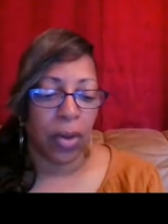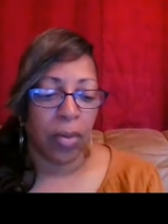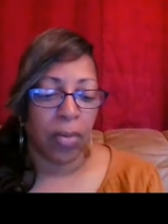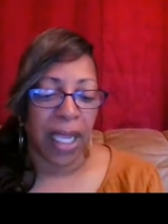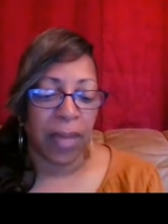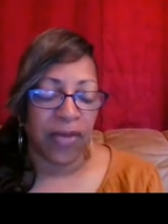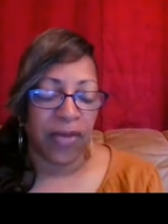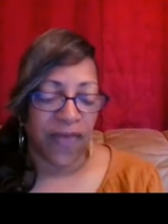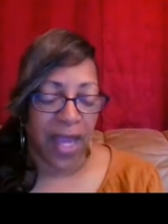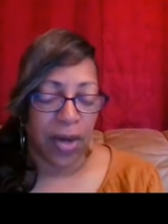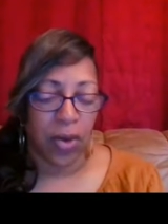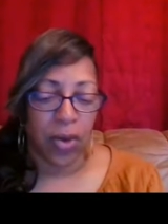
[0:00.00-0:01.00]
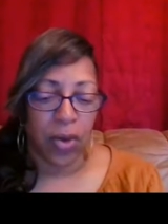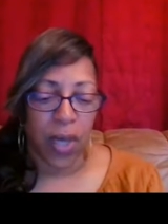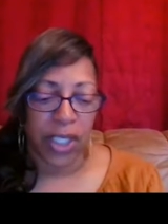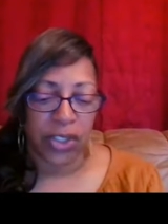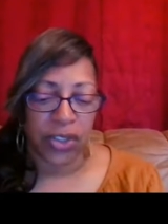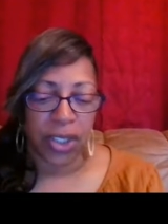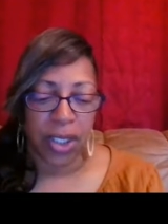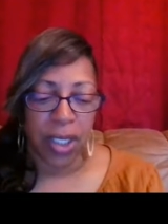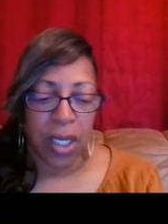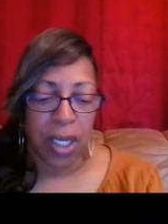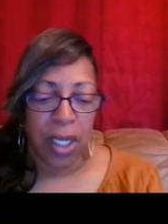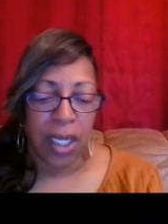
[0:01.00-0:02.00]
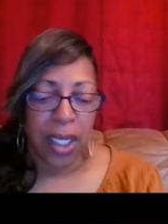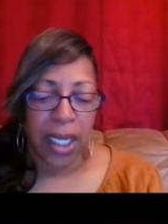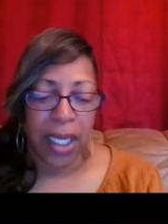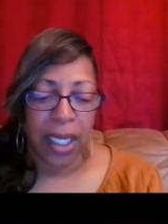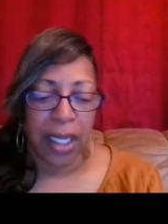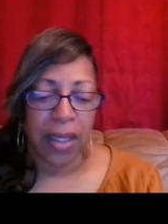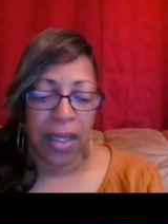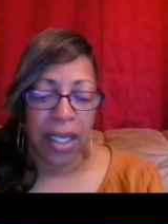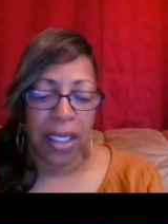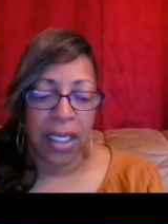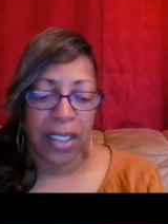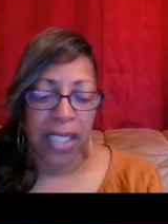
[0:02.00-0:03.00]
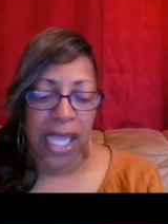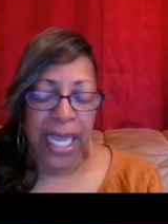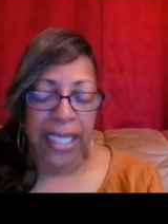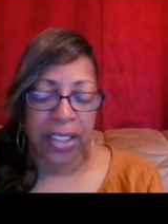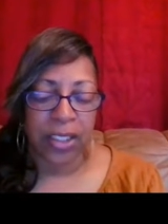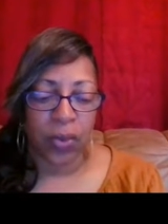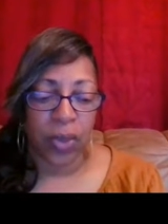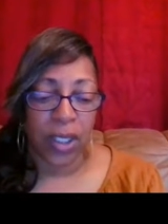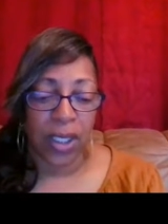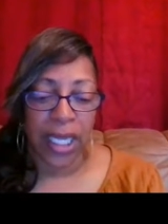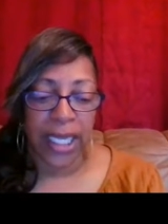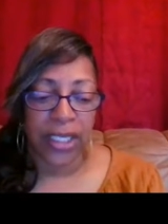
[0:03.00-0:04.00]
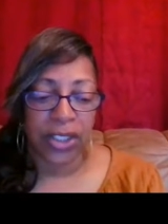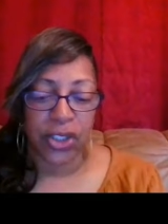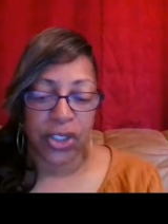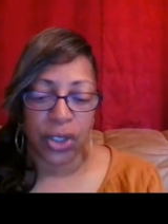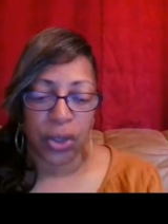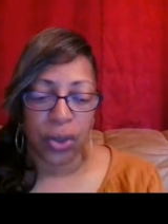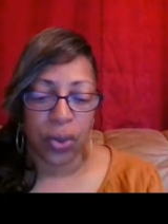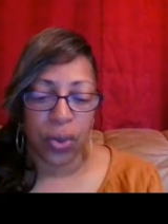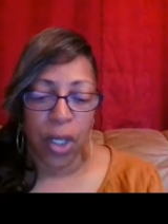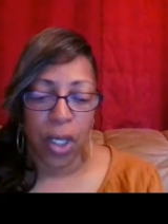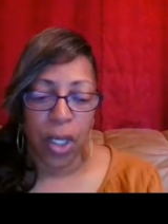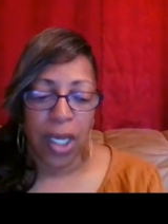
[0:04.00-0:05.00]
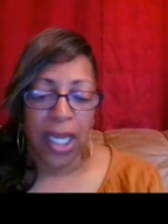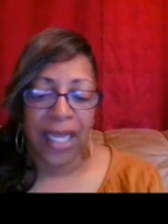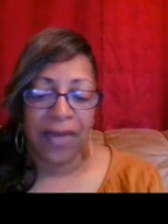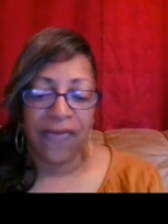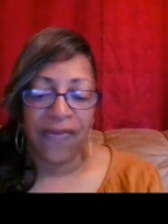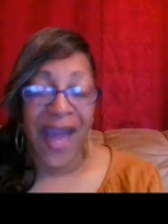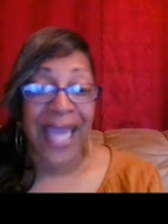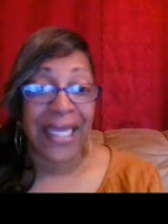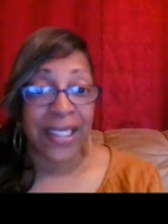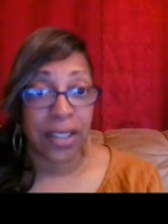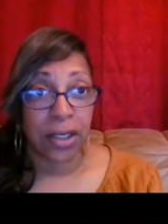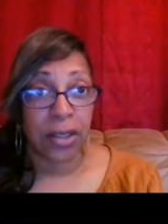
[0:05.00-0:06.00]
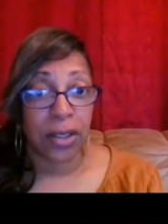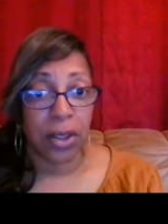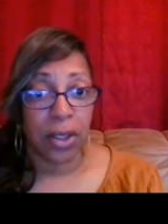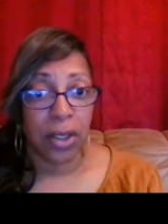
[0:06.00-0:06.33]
maybe final question, and it's as it relates to advice.